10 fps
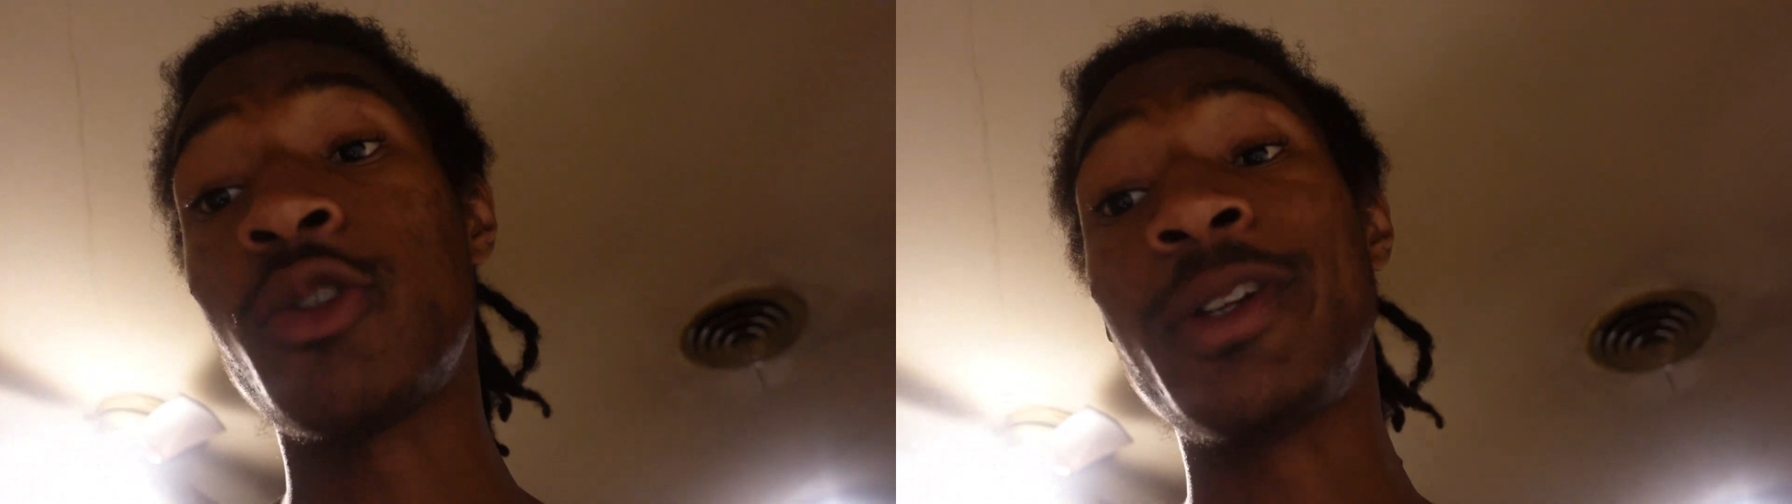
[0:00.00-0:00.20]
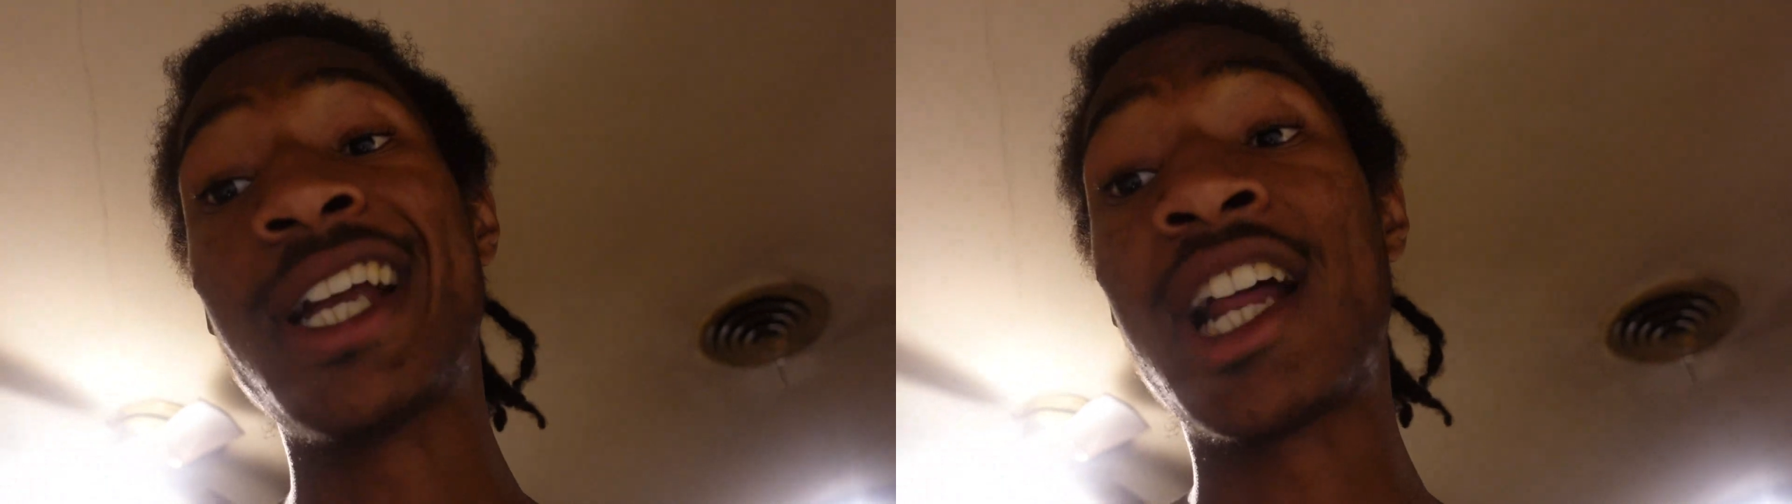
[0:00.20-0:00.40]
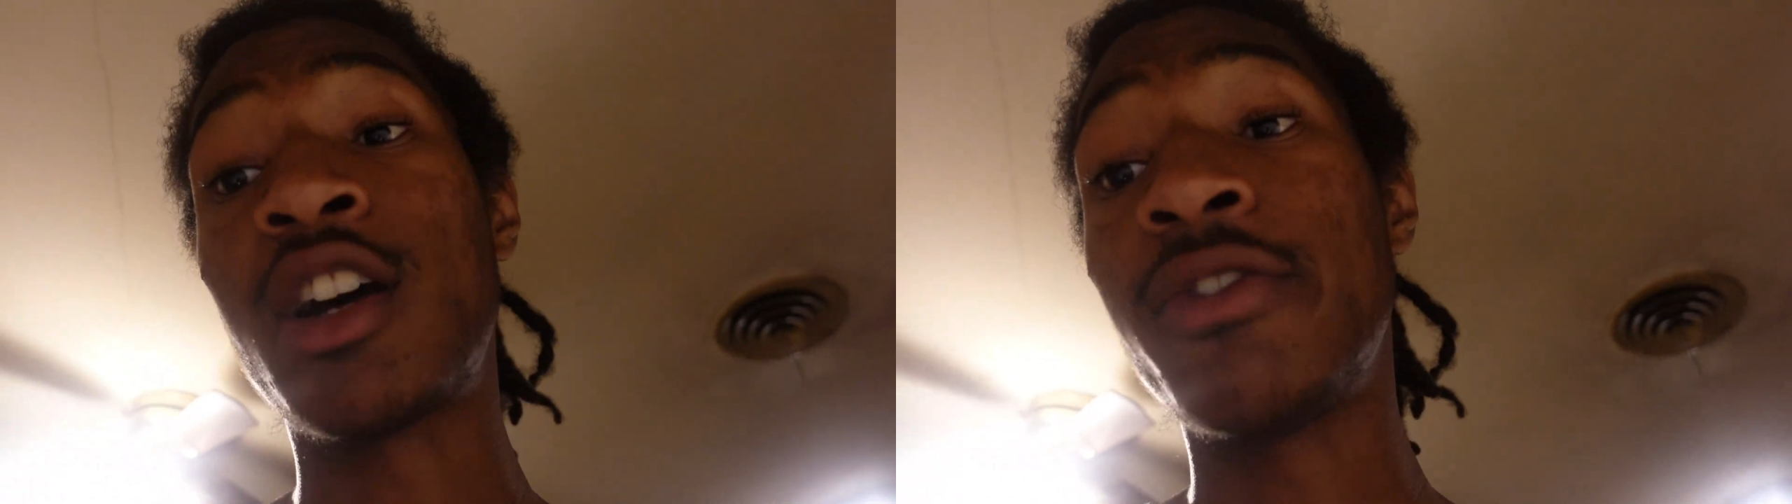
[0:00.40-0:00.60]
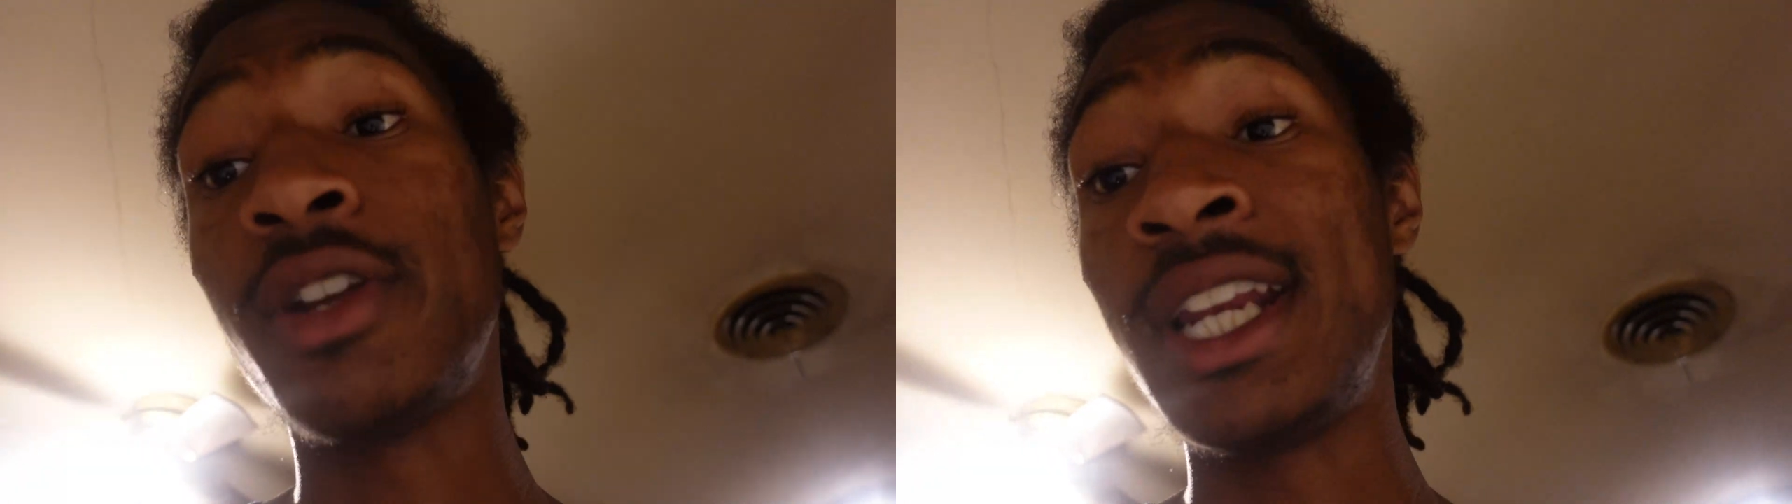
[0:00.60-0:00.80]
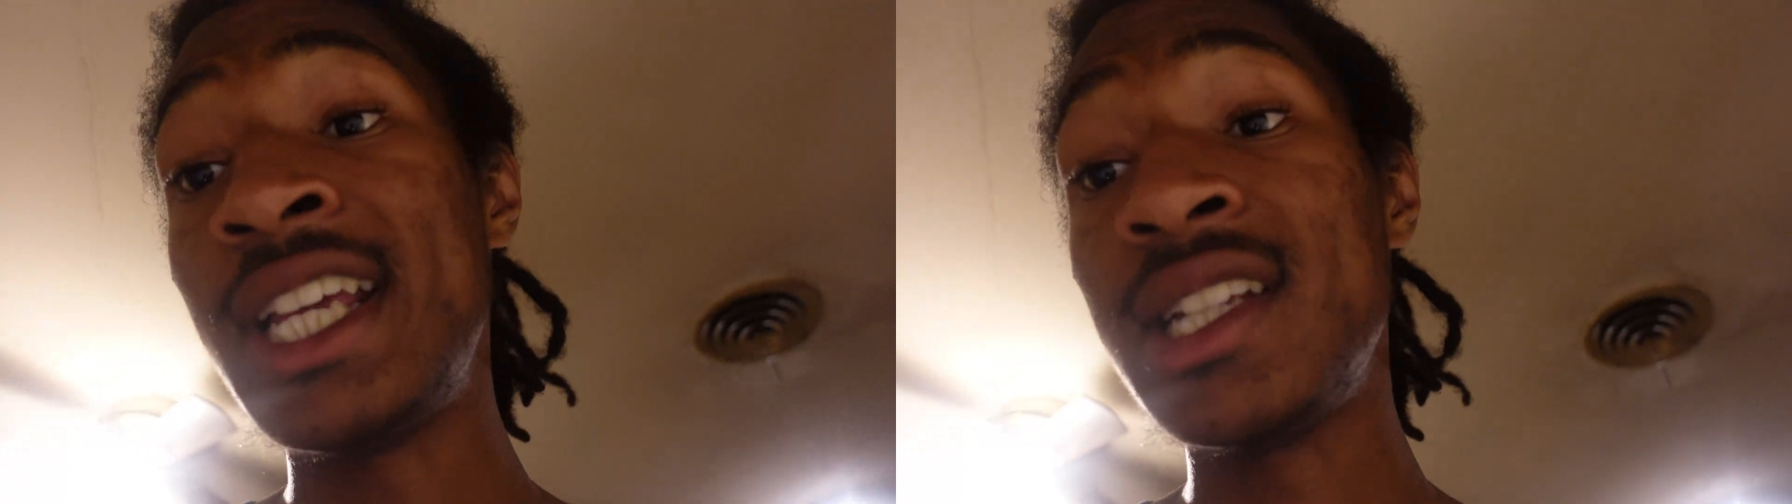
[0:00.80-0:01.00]
we got our
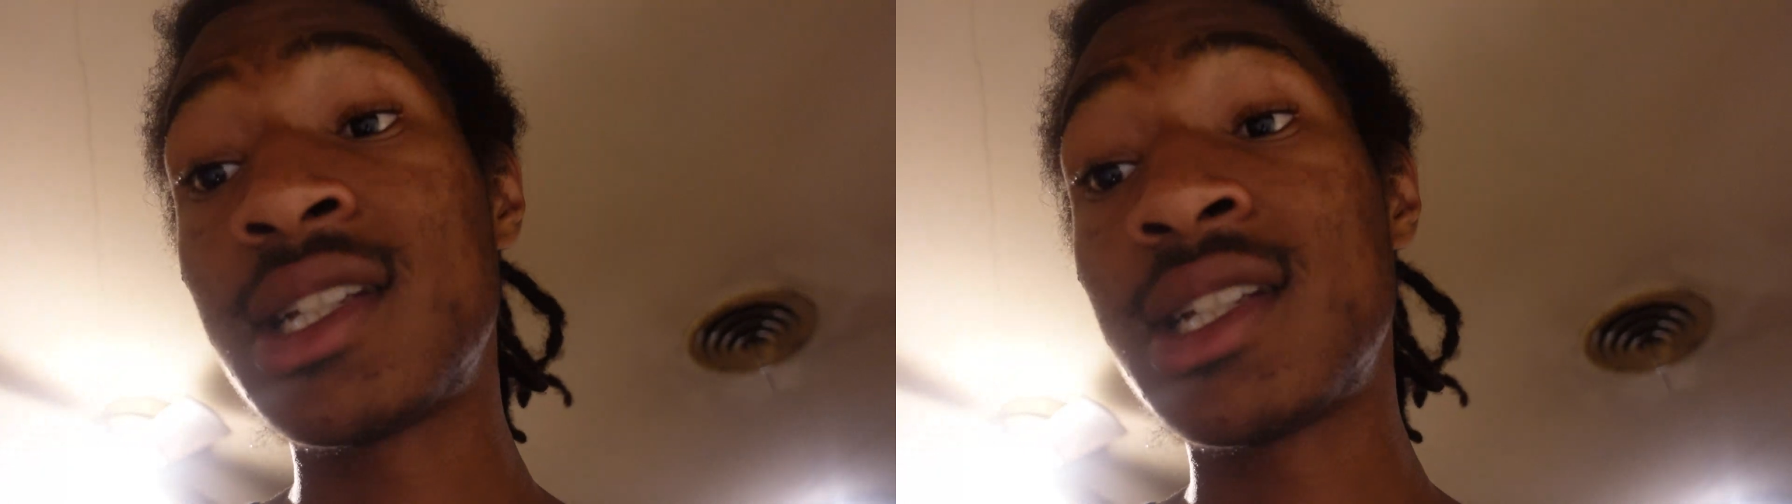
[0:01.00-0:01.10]
fillets